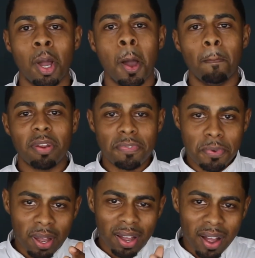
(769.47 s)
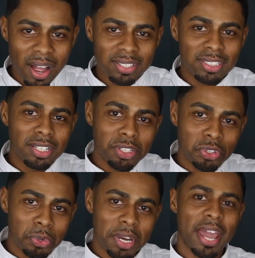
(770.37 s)
But if you constantly
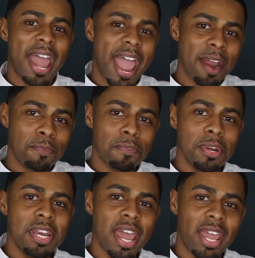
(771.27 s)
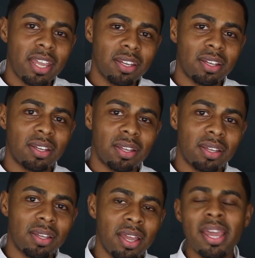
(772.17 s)
do it every day,
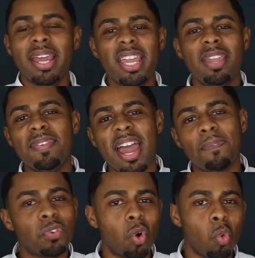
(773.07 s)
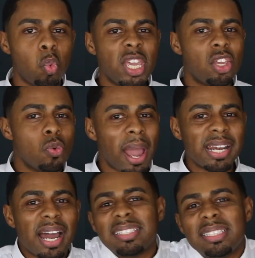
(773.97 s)
even after a week, you might
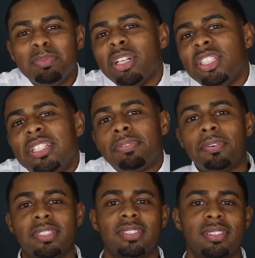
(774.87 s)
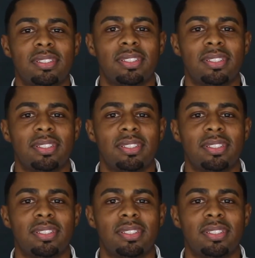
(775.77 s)
not see much difference.